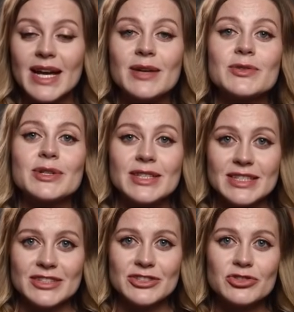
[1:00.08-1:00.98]

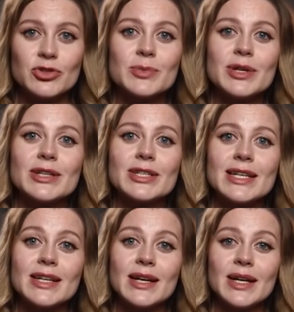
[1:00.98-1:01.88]
everything
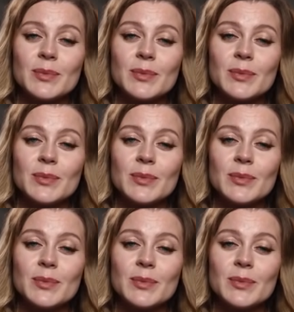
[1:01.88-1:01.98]
indiscriminately,